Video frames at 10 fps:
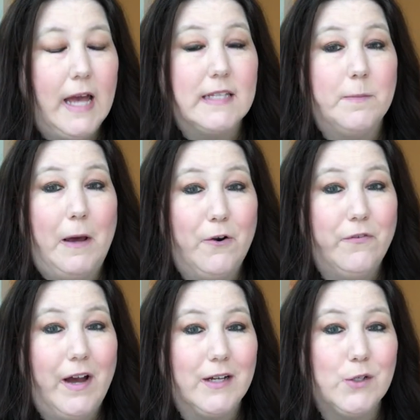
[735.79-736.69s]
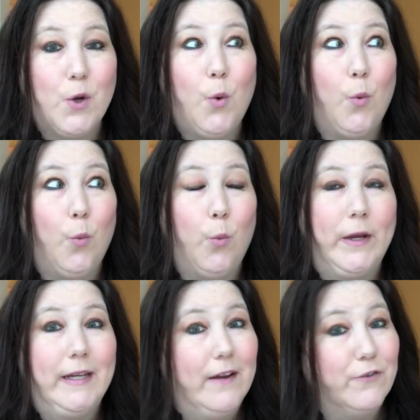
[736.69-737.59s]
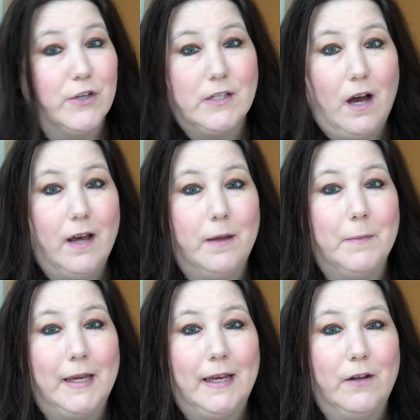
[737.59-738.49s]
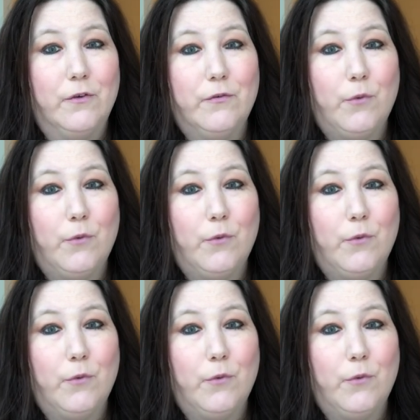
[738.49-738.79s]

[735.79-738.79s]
As a matter of fact, we never saw him again